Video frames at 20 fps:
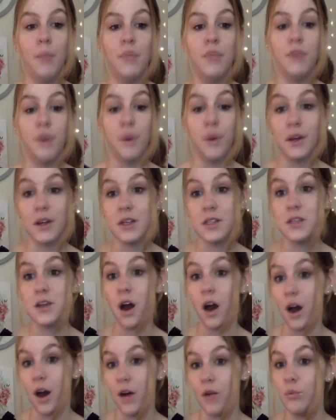focused
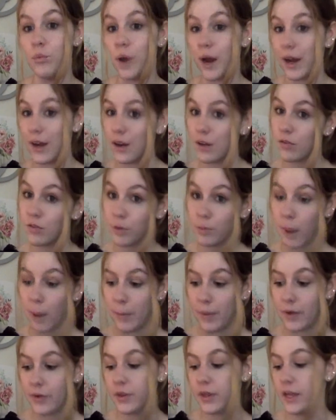on writing for
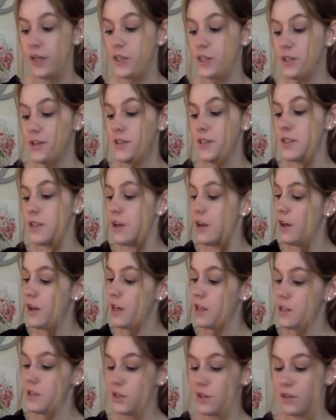public relations.
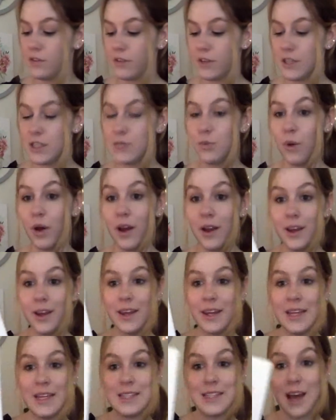So the first one
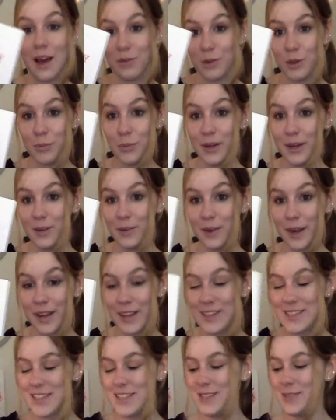is Everybody
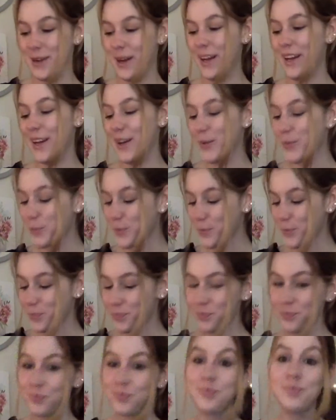Writes, it's right here.
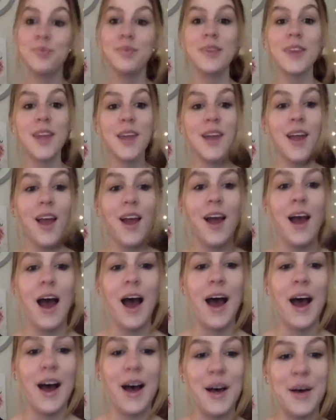
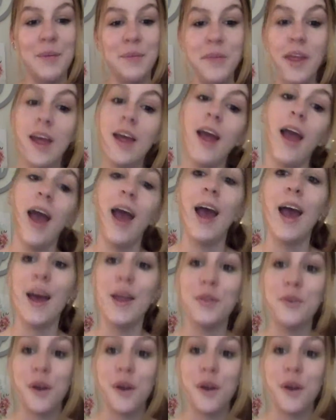And